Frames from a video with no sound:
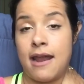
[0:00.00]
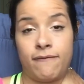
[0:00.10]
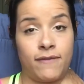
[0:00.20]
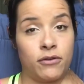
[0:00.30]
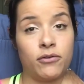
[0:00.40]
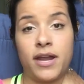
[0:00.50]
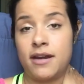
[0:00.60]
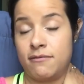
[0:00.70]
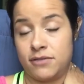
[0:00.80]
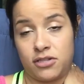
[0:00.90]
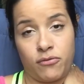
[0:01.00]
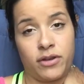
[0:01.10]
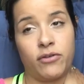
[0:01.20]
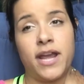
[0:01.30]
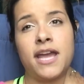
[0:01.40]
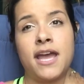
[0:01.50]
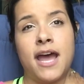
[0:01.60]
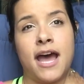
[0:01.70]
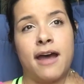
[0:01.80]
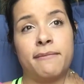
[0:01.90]
I felt great and was going great.
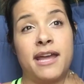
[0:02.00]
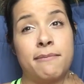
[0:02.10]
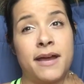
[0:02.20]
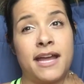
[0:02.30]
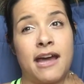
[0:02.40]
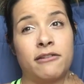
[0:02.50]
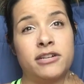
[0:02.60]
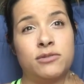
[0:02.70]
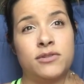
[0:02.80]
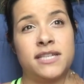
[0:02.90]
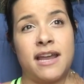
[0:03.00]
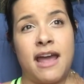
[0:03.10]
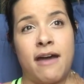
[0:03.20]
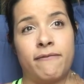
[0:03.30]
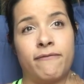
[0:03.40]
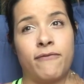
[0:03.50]
And my calories were set at